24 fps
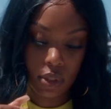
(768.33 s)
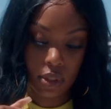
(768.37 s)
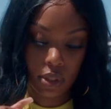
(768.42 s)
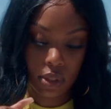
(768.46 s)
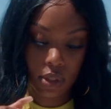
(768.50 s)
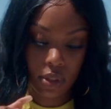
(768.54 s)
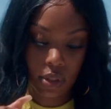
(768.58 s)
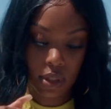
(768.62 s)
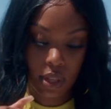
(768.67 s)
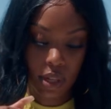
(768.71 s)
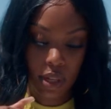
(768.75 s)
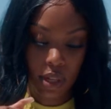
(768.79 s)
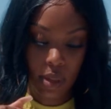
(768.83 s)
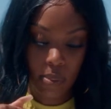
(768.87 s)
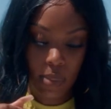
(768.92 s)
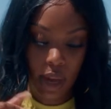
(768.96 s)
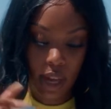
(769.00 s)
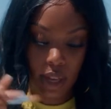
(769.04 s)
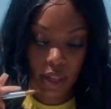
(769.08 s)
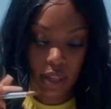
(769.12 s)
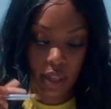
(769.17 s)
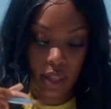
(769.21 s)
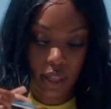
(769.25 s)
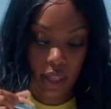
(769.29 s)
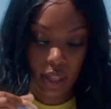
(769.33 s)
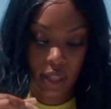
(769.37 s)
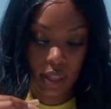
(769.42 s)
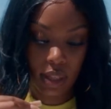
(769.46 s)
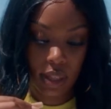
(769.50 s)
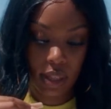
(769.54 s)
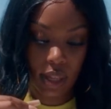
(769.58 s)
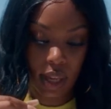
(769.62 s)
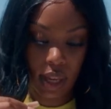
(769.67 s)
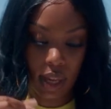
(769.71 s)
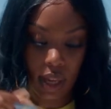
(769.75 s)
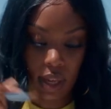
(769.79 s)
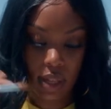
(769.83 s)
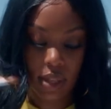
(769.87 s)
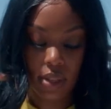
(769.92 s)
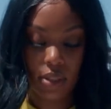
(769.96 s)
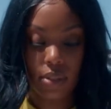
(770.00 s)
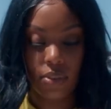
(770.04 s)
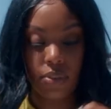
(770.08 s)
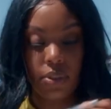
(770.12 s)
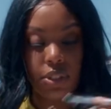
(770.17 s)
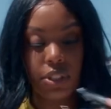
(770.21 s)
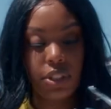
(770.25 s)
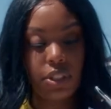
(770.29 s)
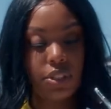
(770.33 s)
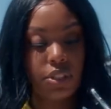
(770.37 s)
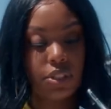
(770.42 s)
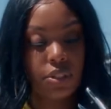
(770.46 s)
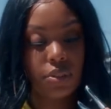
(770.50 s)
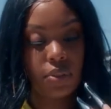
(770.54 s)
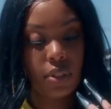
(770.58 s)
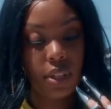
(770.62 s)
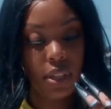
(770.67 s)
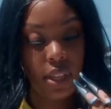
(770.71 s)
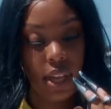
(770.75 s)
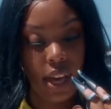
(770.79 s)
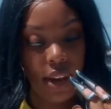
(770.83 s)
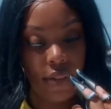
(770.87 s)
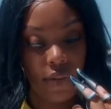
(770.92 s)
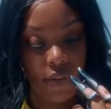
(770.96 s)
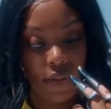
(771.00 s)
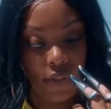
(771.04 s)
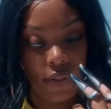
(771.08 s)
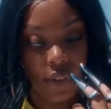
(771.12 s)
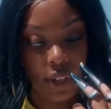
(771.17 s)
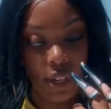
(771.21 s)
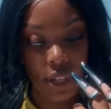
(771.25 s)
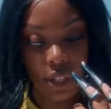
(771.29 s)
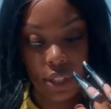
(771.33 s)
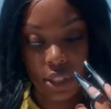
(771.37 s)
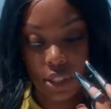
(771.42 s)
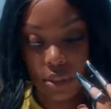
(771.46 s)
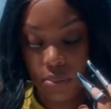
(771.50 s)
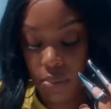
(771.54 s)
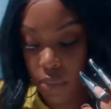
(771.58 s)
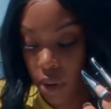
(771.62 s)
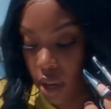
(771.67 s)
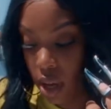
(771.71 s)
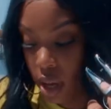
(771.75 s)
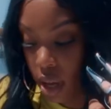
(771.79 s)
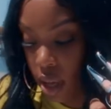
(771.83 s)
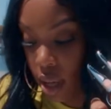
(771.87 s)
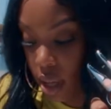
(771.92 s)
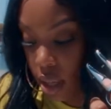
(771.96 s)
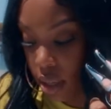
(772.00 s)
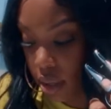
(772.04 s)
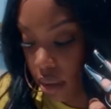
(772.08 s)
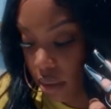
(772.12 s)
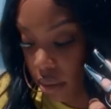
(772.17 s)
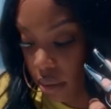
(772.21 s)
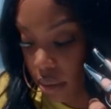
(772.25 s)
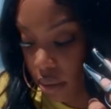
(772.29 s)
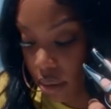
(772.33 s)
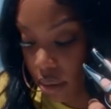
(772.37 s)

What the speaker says: So, think about it like that. When you're doing that first ball,